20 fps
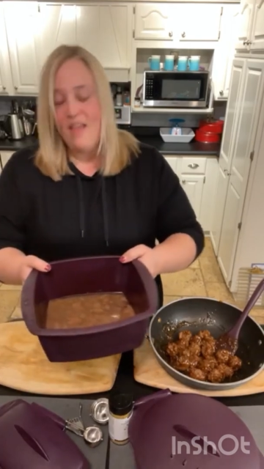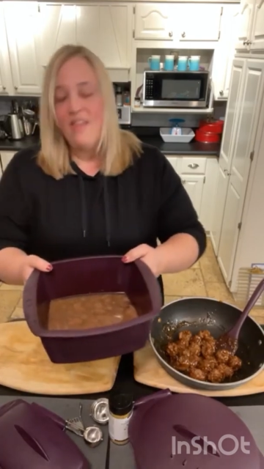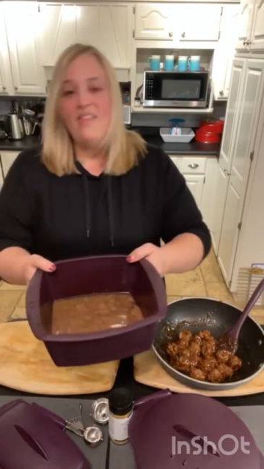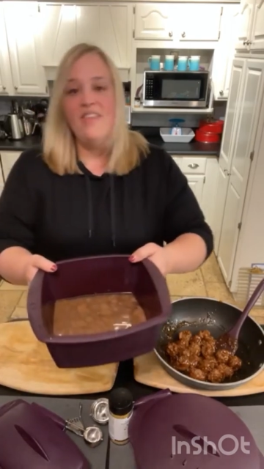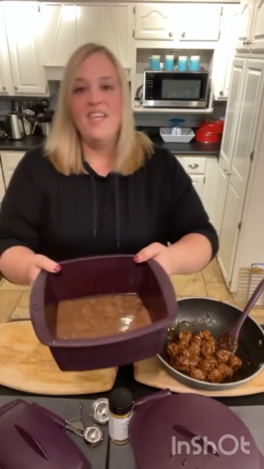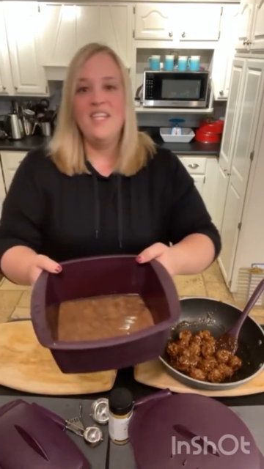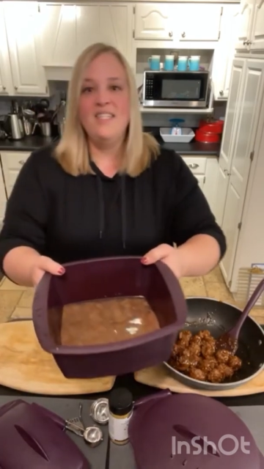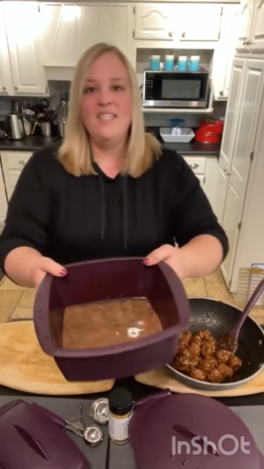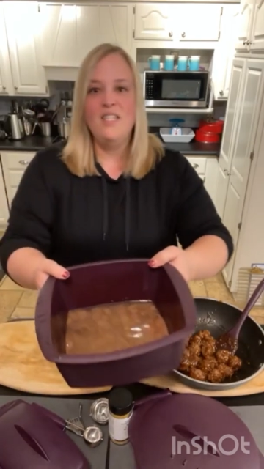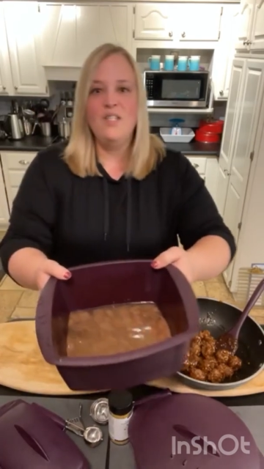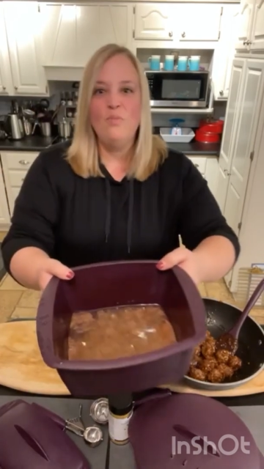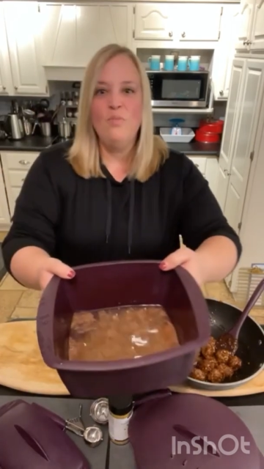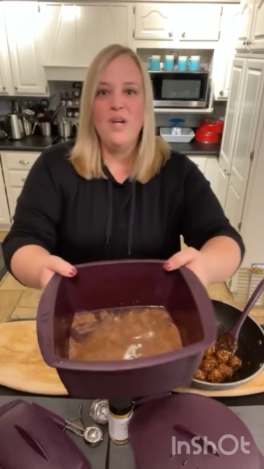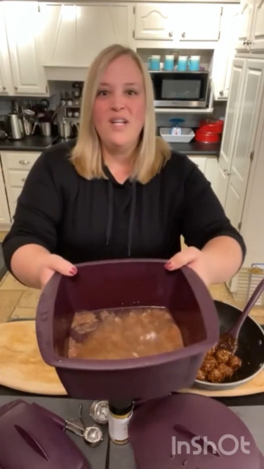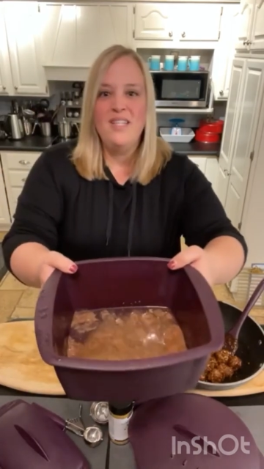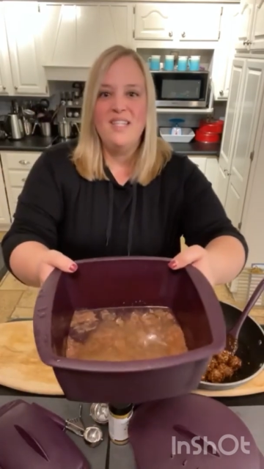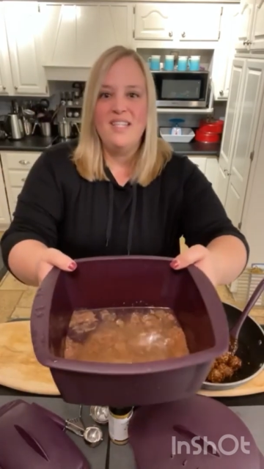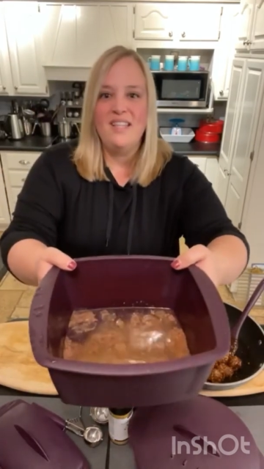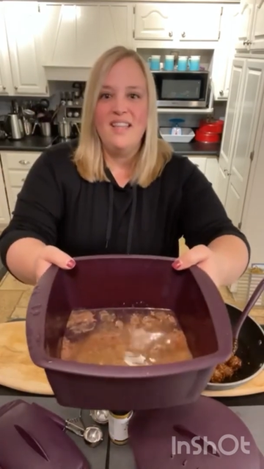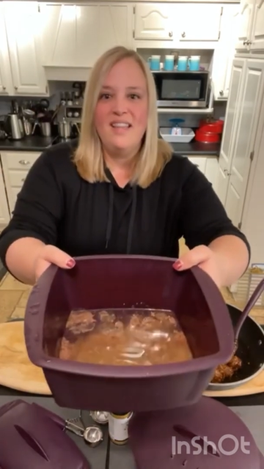This is
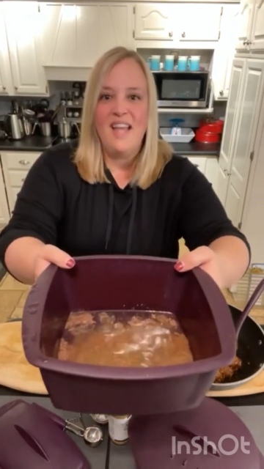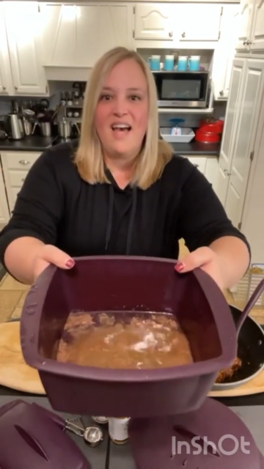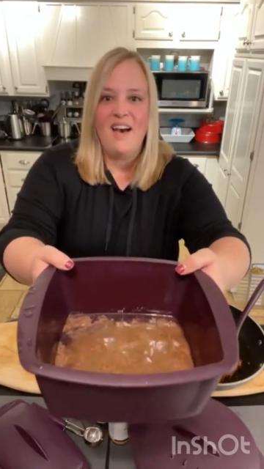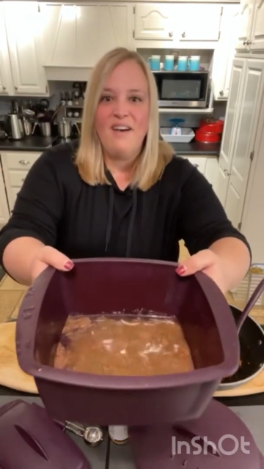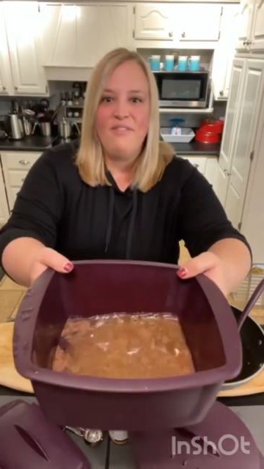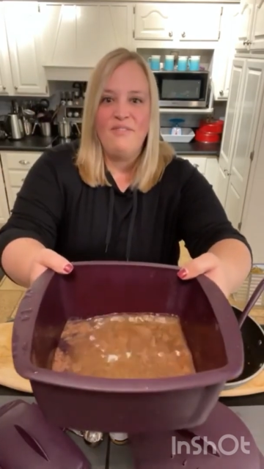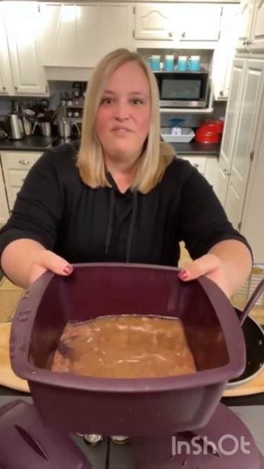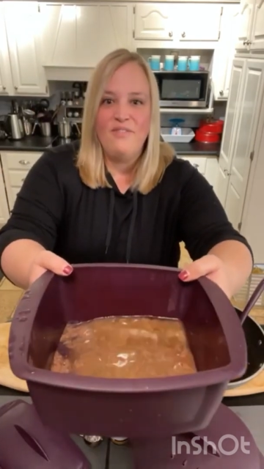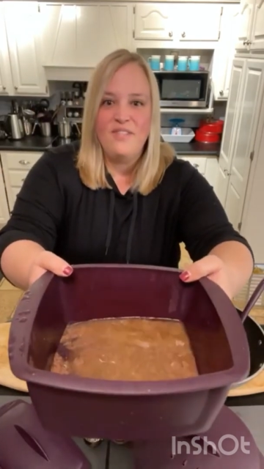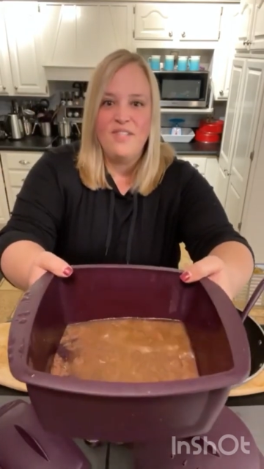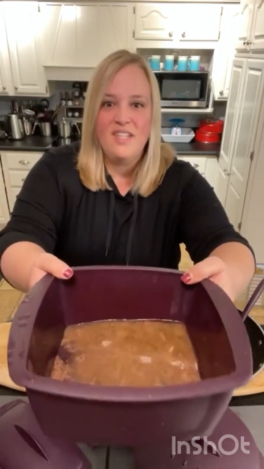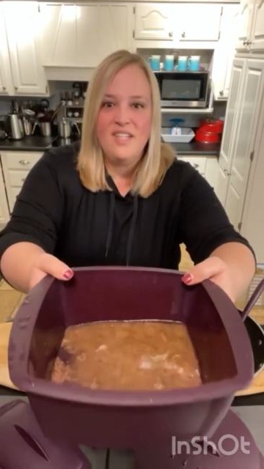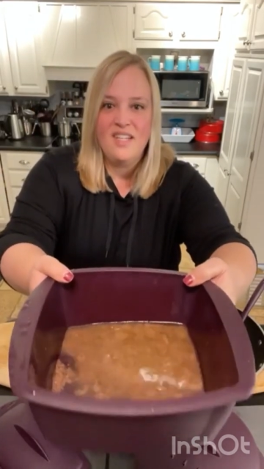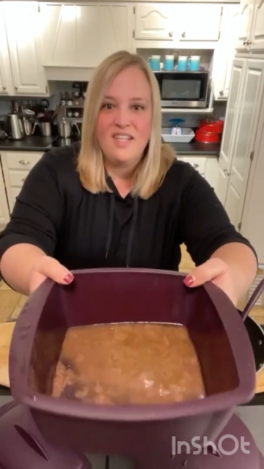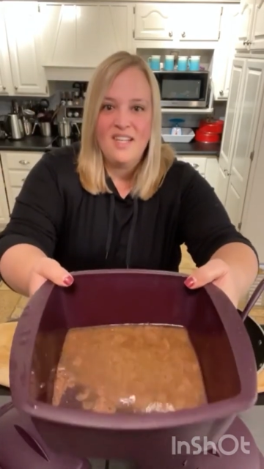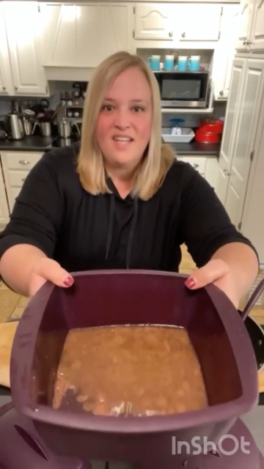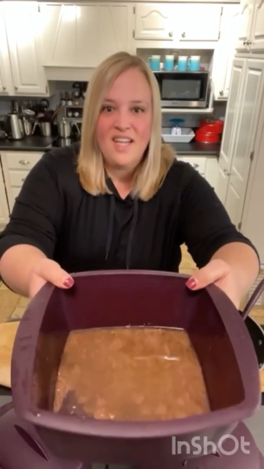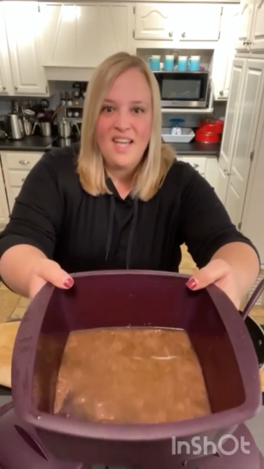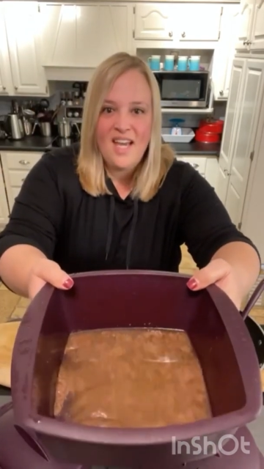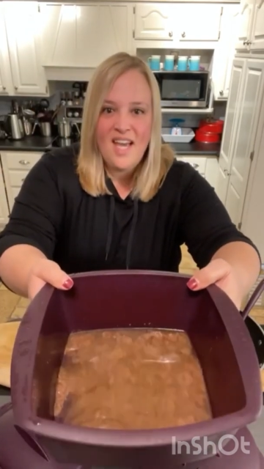what's left
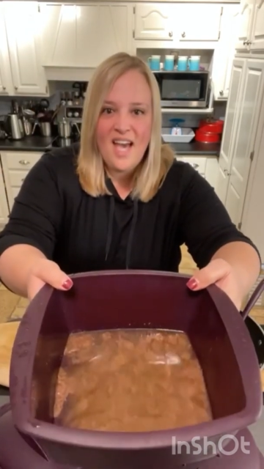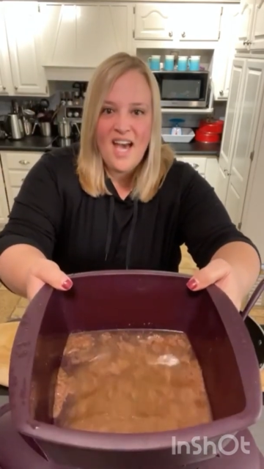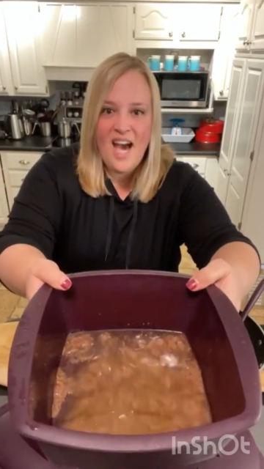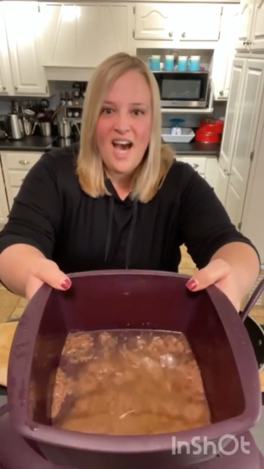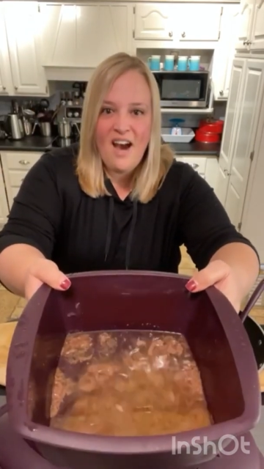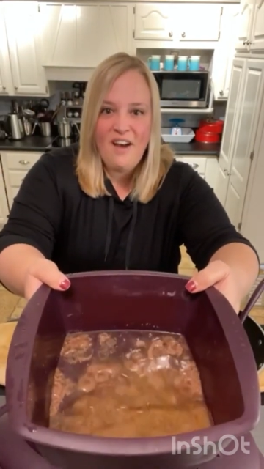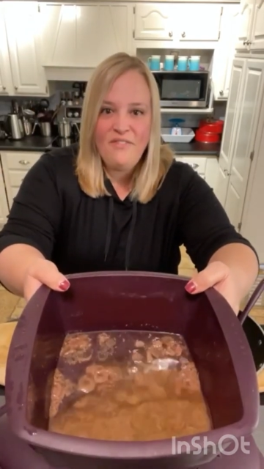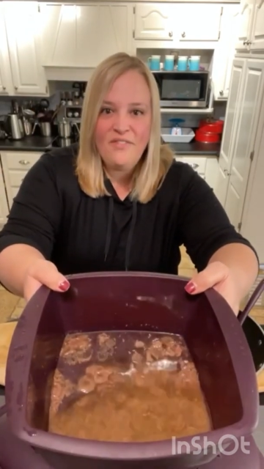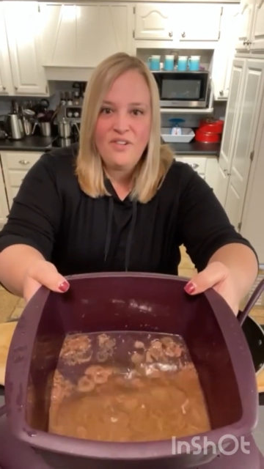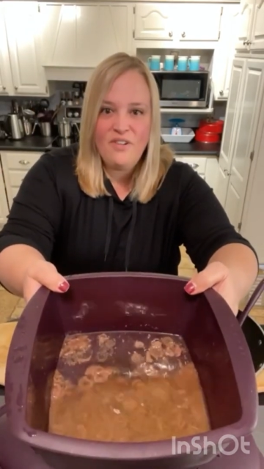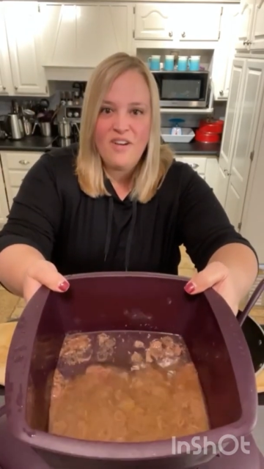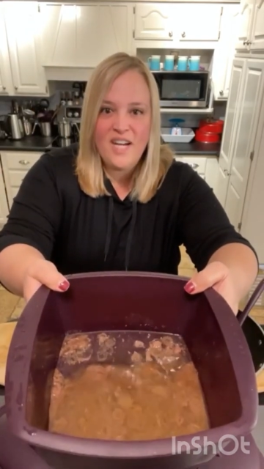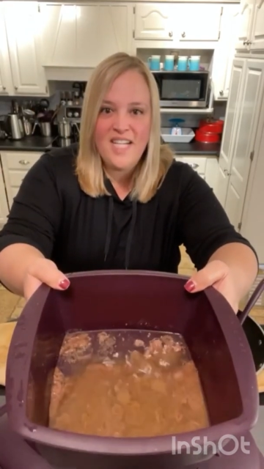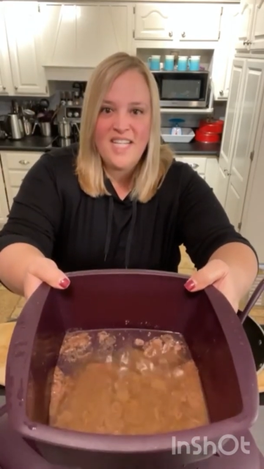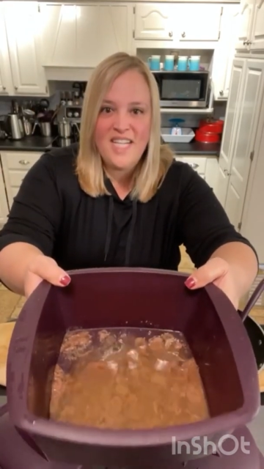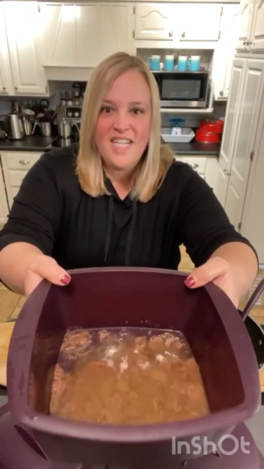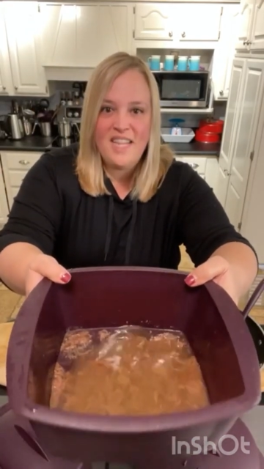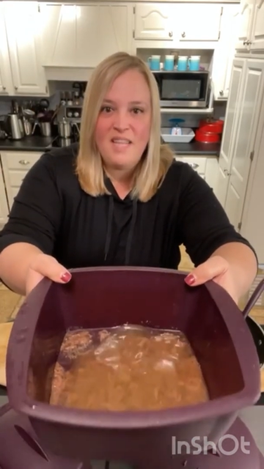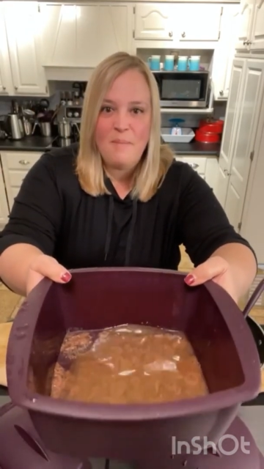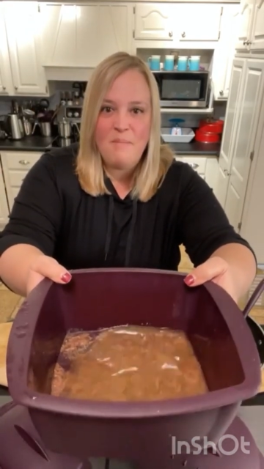after I
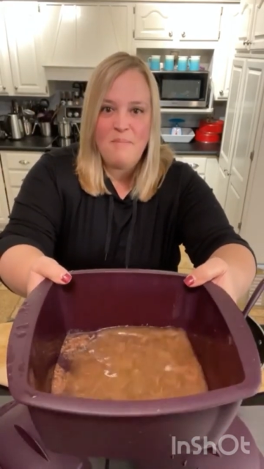did the